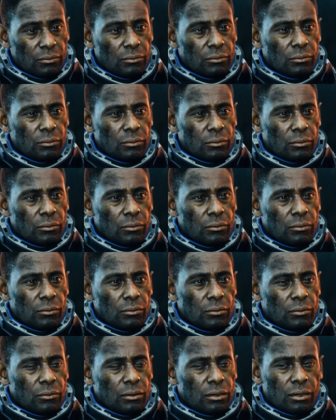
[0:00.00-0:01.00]
with you.
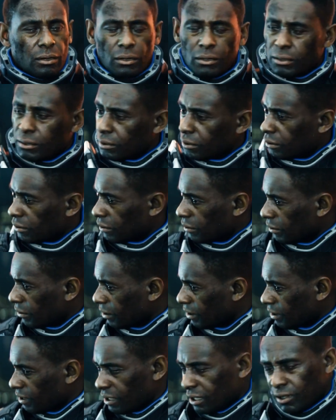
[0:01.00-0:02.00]

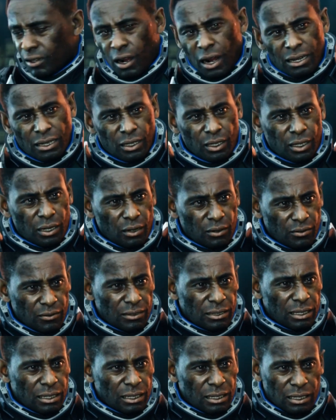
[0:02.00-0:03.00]
This is a ground assault.
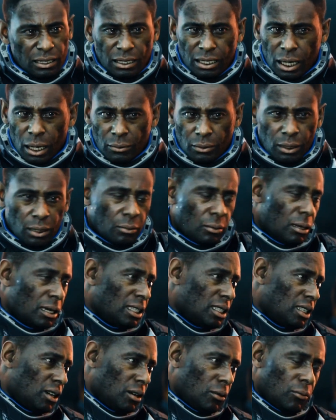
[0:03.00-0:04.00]
Captain's
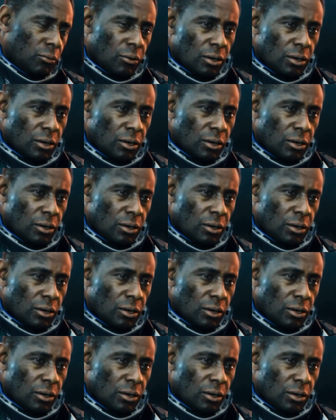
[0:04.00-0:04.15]
place is on the